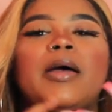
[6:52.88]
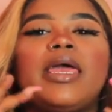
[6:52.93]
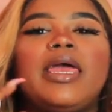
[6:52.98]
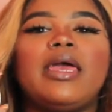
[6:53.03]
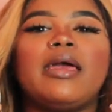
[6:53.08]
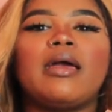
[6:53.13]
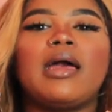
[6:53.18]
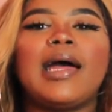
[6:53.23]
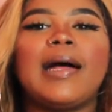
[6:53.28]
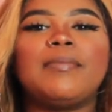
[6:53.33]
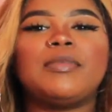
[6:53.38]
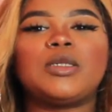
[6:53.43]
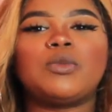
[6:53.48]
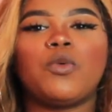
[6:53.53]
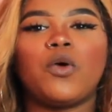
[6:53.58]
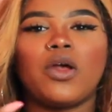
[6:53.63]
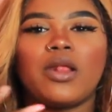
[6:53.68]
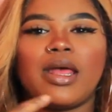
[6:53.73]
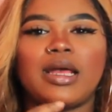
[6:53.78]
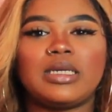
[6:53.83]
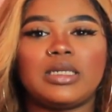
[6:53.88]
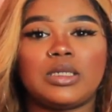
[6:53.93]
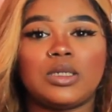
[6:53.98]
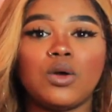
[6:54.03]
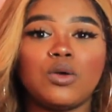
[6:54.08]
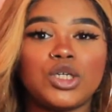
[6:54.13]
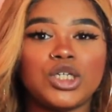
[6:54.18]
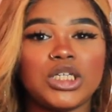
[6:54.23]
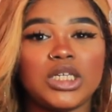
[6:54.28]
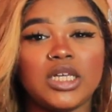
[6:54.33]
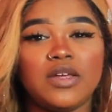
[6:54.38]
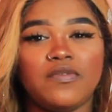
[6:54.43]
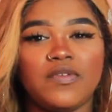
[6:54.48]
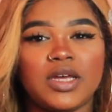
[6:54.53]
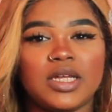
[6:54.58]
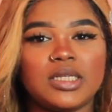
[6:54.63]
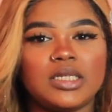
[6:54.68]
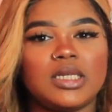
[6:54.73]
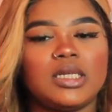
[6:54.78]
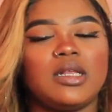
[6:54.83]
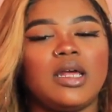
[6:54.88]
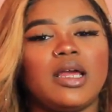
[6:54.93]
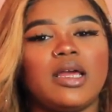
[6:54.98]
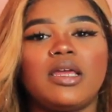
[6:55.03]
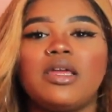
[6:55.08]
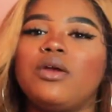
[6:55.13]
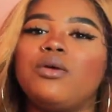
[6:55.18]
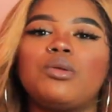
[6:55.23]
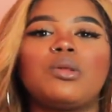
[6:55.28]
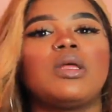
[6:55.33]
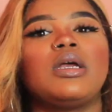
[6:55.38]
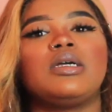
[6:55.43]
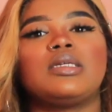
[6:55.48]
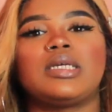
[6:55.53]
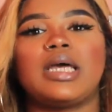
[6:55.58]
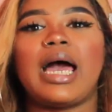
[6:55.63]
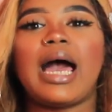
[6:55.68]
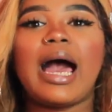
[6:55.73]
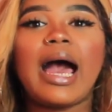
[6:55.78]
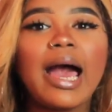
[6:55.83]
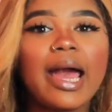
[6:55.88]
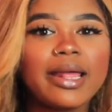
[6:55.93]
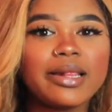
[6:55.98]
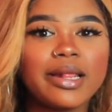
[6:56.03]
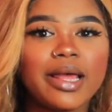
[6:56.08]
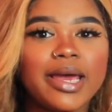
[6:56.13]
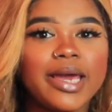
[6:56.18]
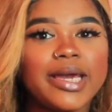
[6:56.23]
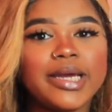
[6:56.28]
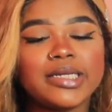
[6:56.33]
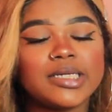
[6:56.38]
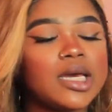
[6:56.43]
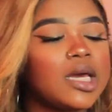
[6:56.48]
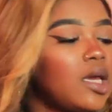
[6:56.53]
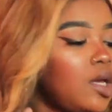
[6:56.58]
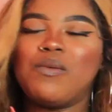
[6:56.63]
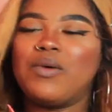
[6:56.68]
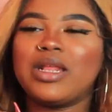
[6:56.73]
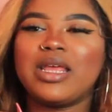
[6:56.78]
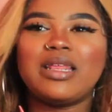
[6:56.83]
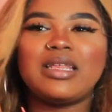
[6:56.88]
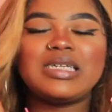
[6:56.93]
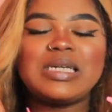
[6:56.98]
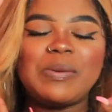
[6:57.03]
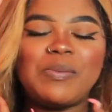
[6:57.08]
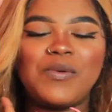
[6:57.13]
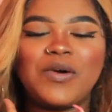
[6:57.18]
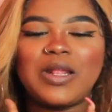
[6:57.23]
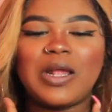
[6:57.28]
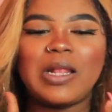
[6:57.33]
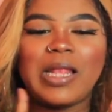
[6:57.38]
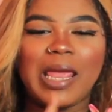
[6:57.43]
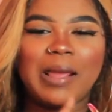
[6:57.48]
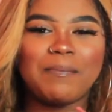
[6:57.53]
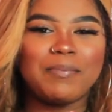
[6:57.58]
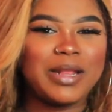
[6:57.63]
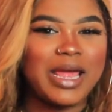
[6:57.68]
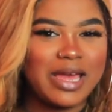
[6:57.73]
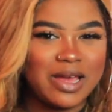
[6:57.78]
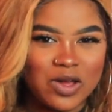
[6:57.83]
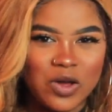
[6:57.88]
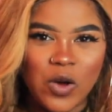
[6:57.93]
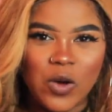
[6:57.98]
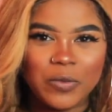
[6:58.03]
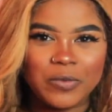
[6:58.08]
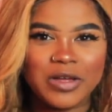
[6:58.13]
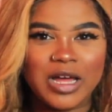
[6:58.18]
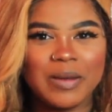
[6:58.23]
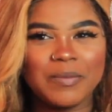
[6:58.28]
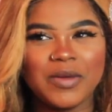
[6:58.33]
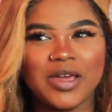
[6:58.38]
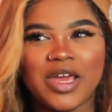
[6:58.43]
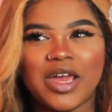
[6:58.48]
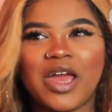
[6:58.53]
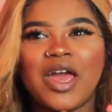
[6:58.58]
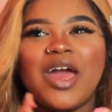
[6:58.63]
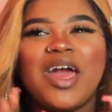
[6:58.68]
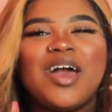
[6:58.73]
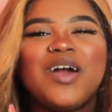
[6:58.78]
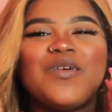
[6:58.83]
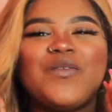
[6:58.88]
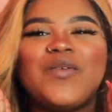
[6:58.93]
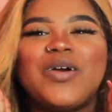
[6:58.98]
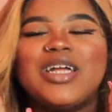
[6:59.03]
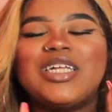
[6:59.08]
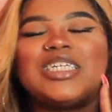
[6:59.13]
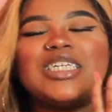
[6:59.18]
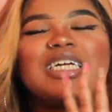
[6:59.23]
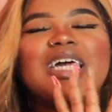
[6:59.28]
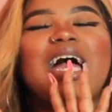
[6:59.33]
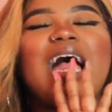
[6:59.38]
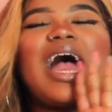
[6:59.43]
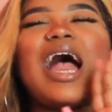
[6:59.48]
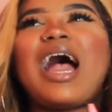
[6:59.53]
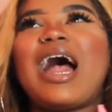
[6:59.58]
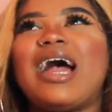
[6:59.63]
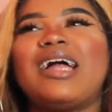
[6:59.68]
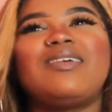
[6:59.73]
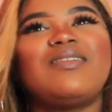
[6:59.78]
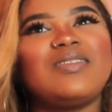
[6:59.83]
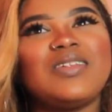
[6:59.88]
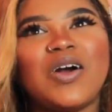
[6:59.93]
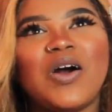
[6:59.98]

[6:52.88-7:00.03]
In comes more like social events and like cute things that I liked. I wanted to point out like Black Homecoming, which I don't